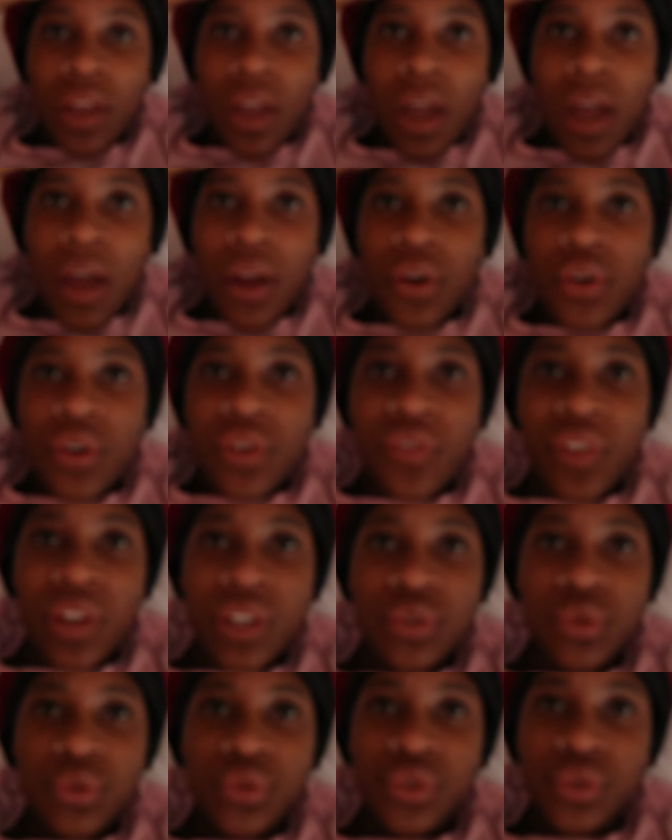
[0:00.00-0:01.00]
i don't know if i
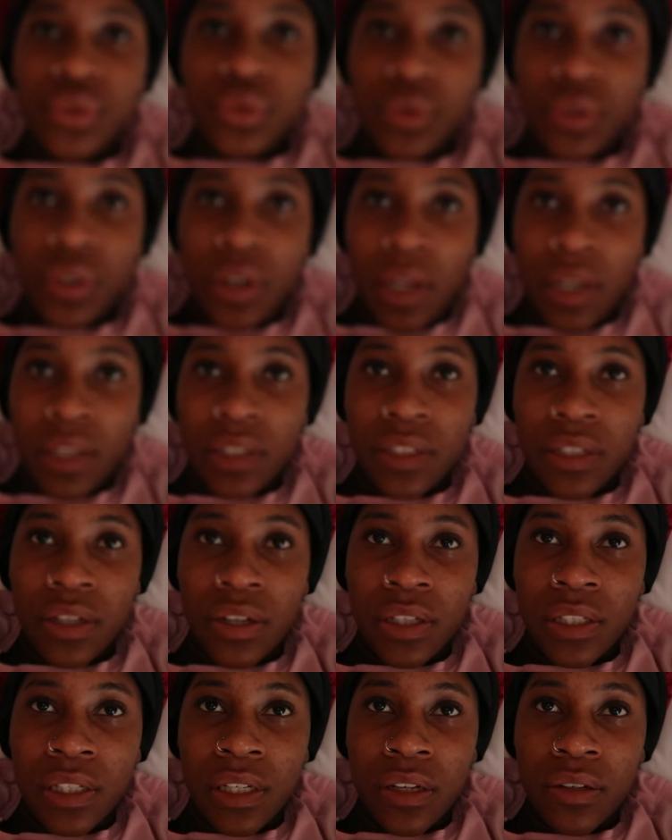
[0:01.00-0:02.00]
told you okay
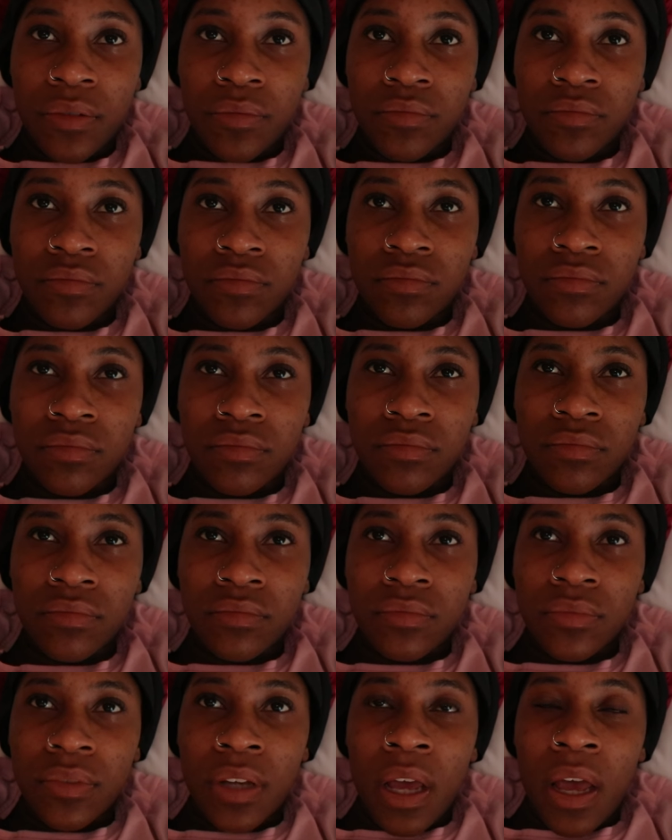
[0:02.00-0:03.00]
seriously
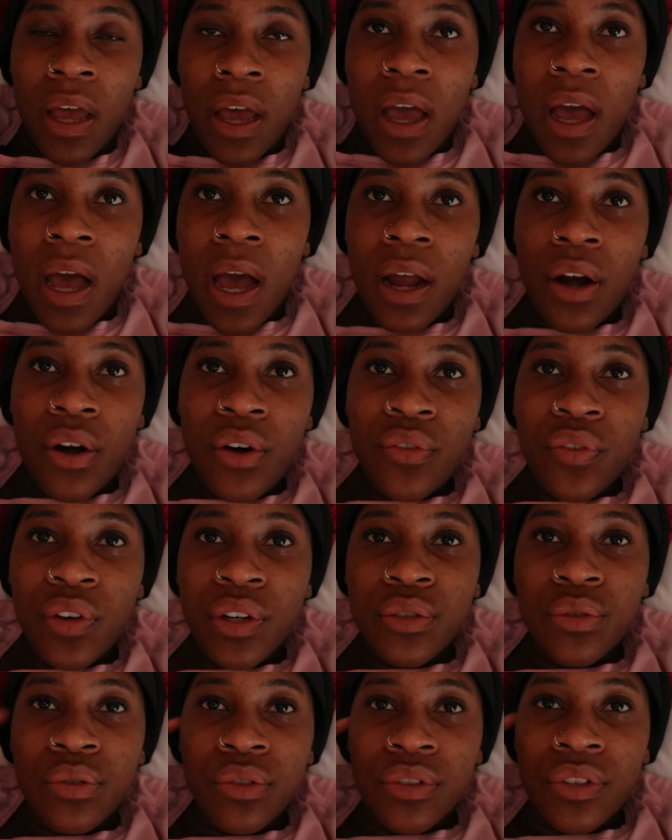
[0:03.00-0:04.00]
i don't know if i
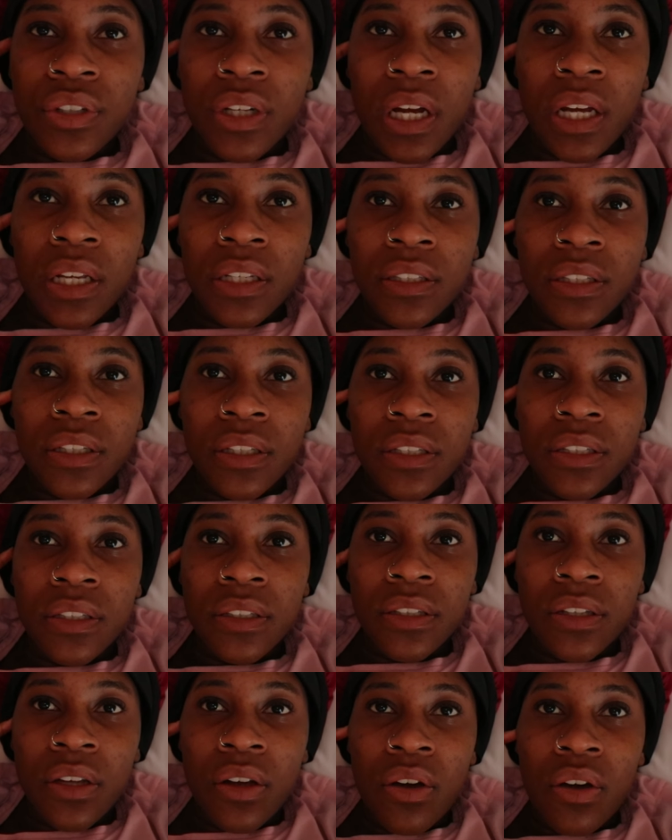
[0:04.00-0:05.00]
told you guys
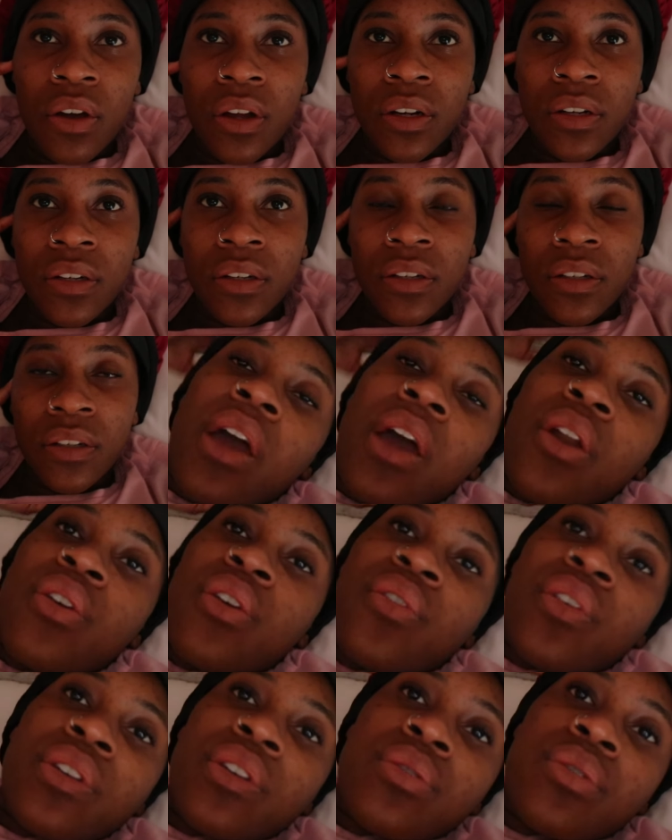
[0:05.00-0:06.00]
this on i don't know
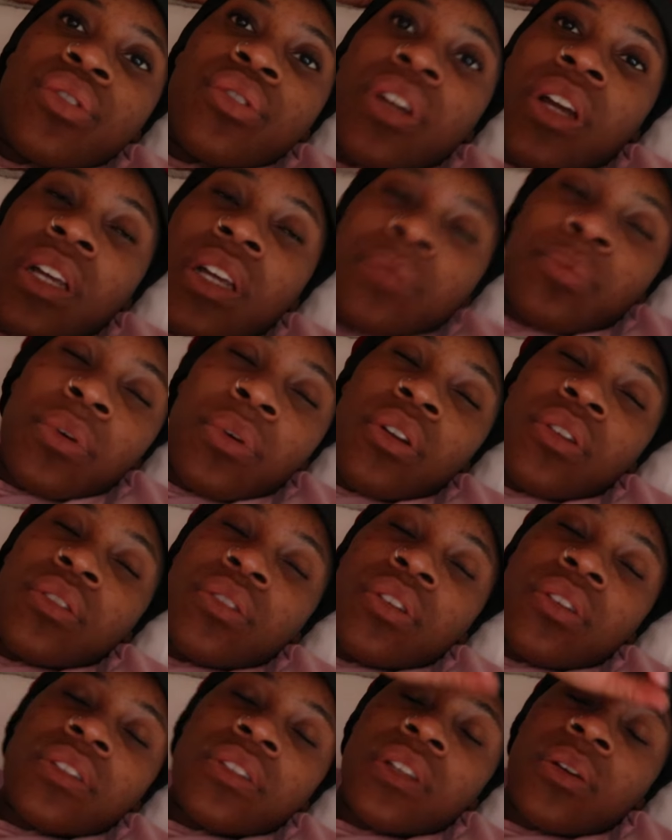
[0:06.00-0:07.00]
if i told you guys but on
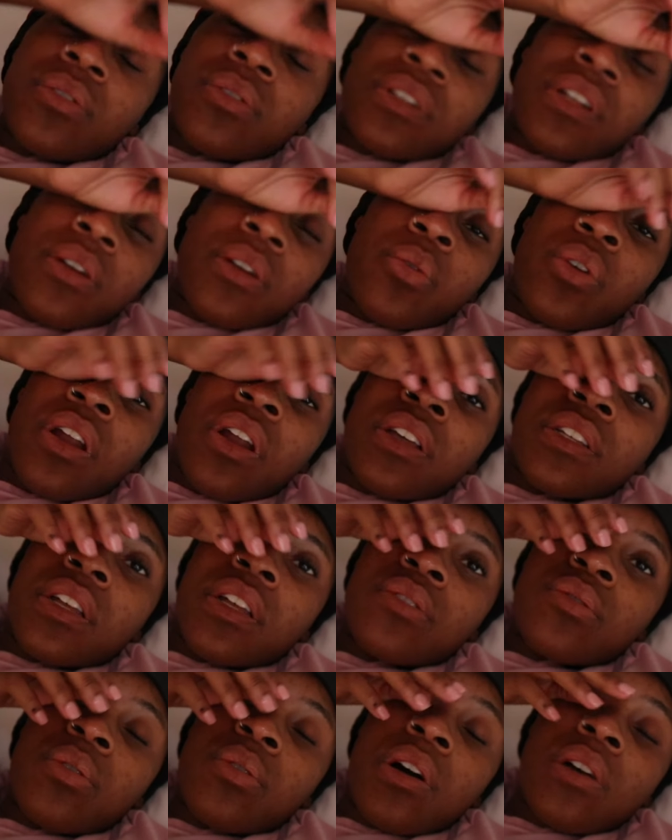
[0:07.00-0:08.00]
thursday was when i was at
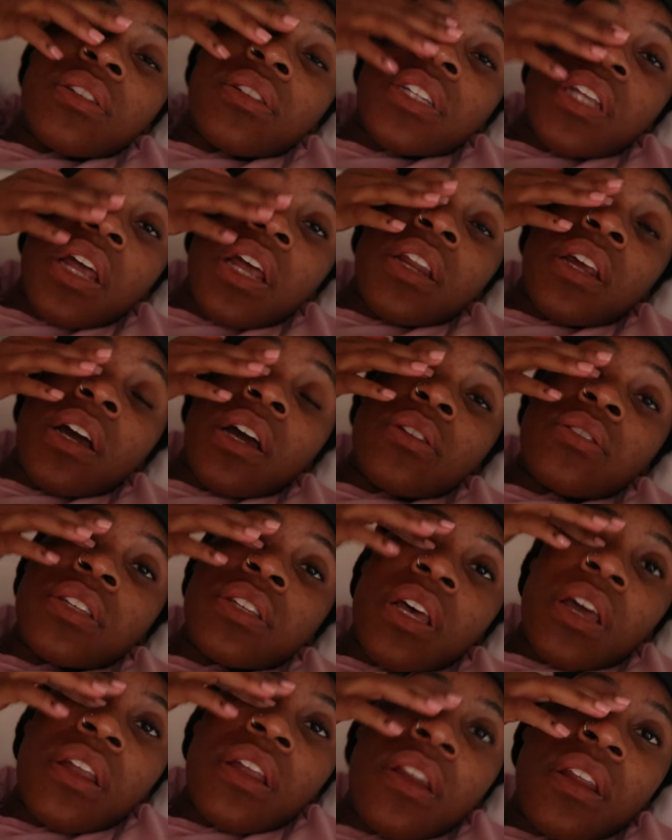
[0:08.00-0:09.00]
school i was standing
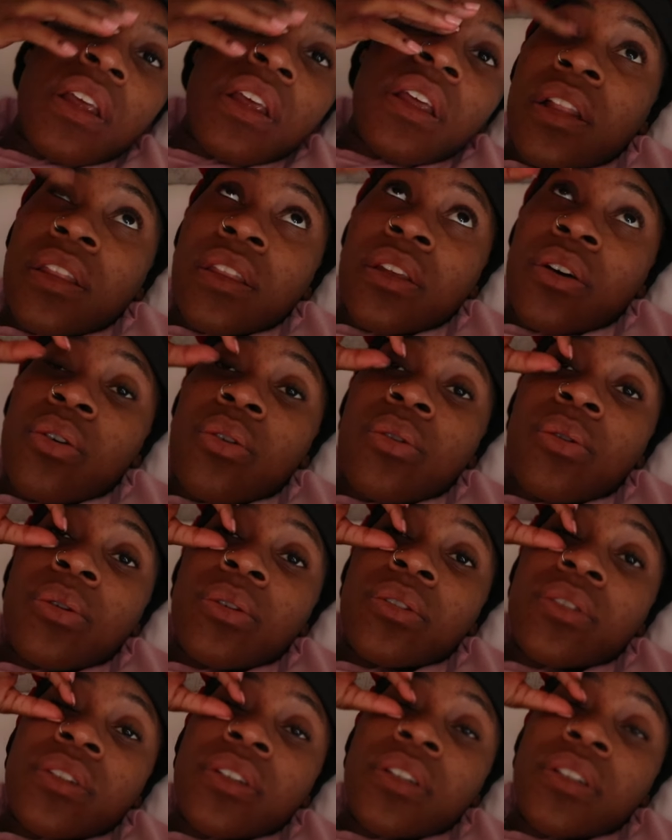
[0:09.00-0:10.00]
outside in the
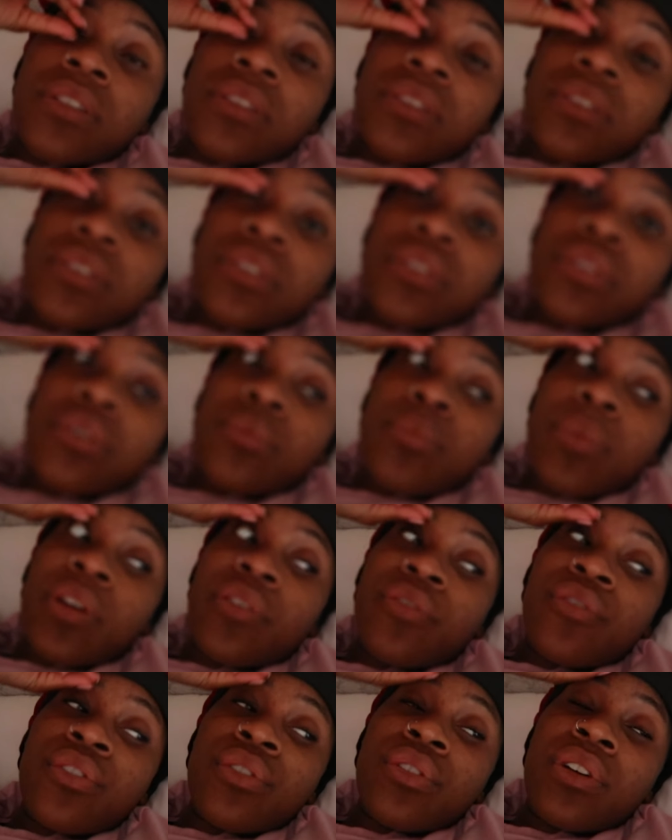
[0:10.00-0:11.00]
cold so my
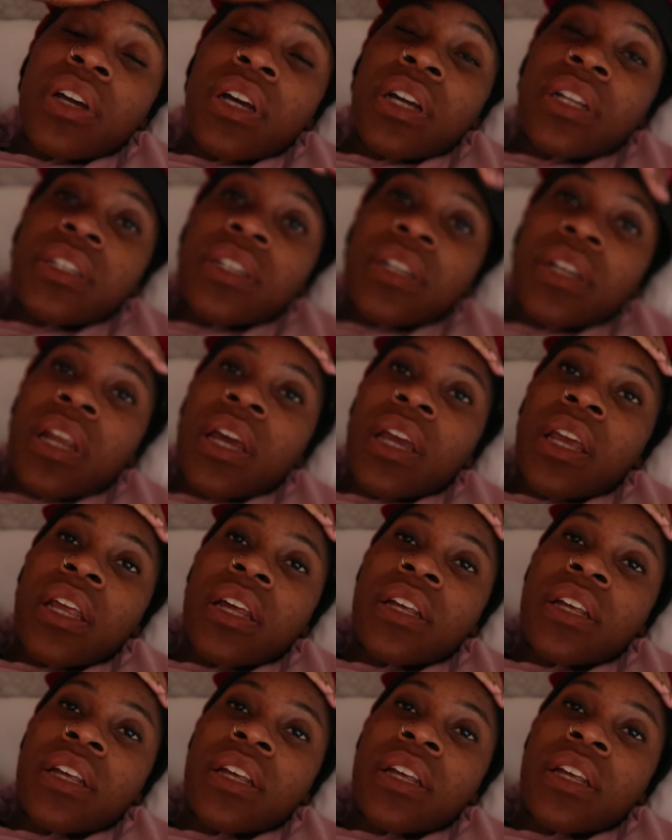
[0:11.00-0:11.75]
flu kicked in like